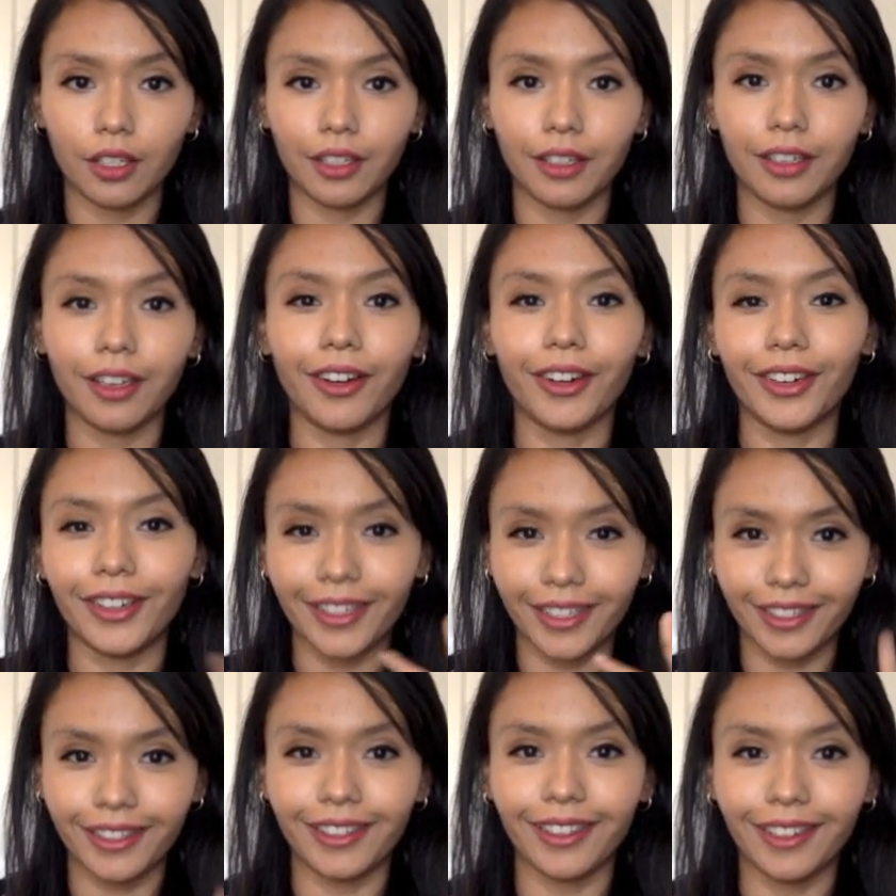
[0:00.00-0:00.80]
or
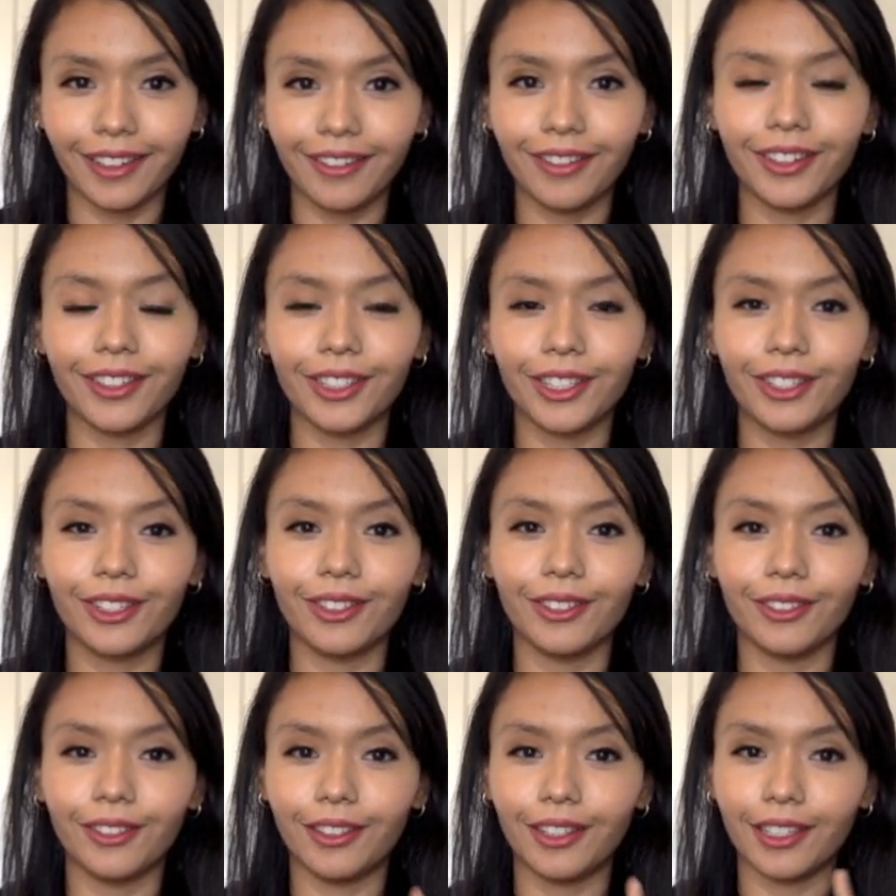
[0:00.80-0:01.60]
is equal
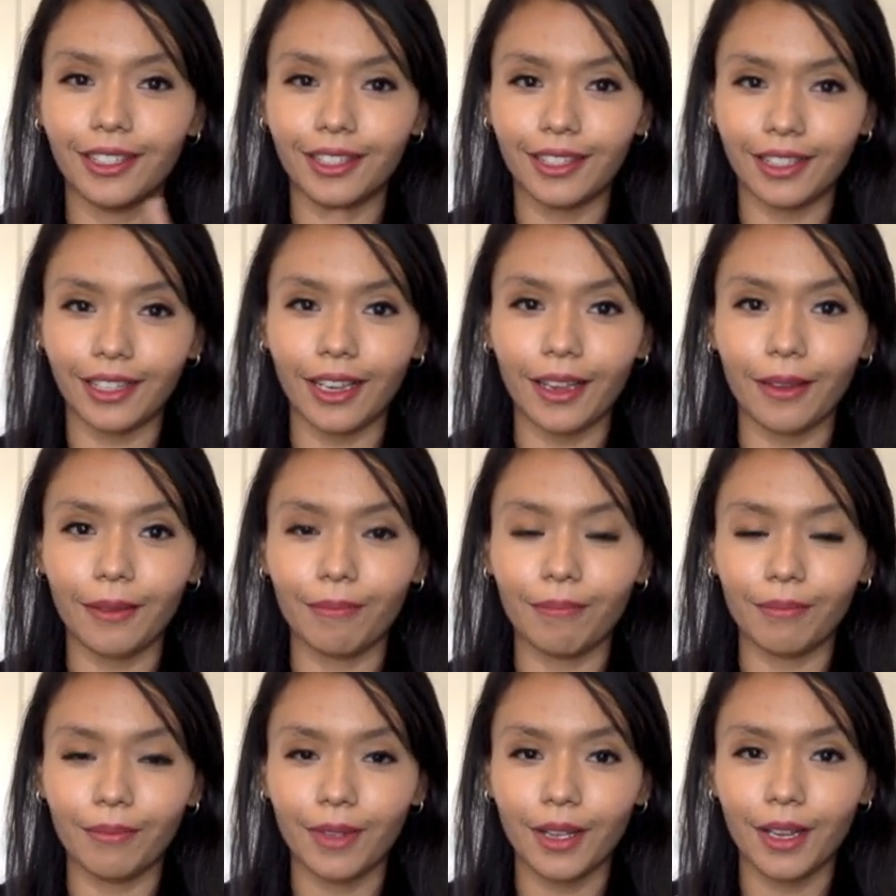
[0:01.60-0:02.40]
to the
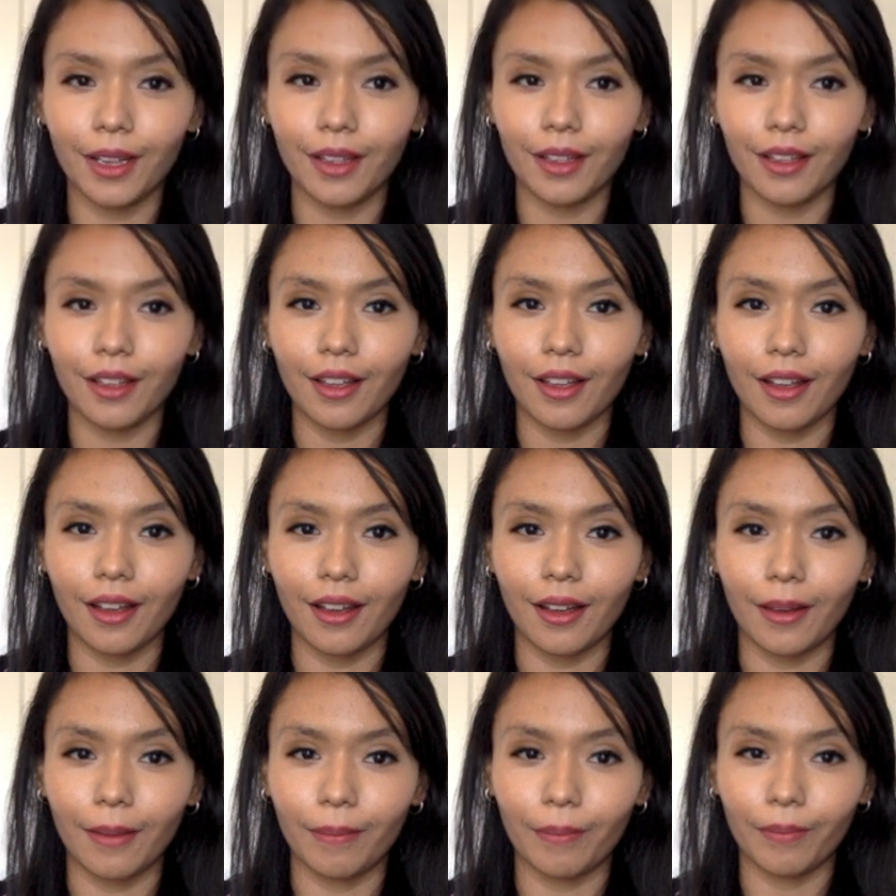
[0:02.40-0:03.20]
same
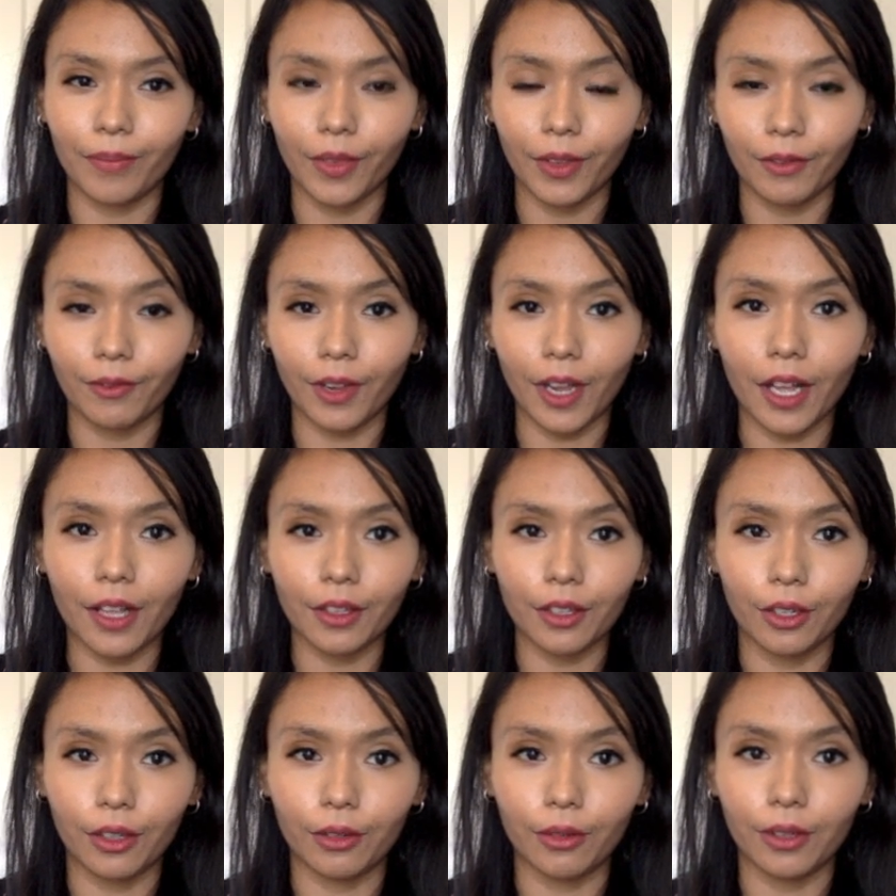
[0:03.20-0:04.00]
um,
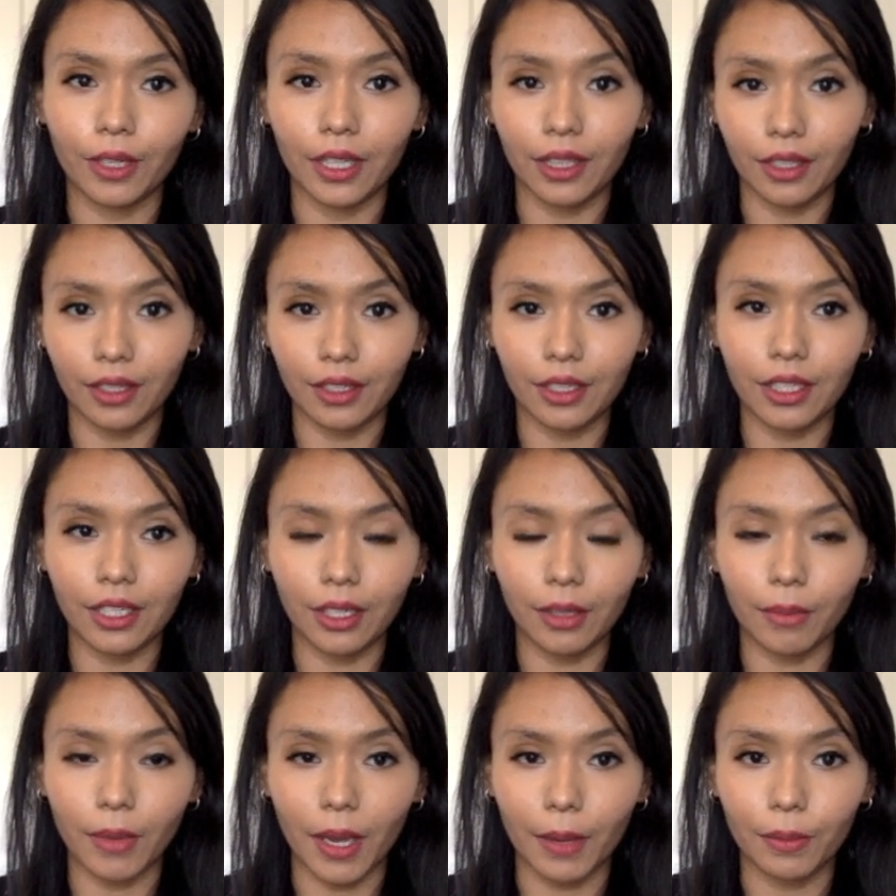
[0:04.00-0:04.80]
value in the T map.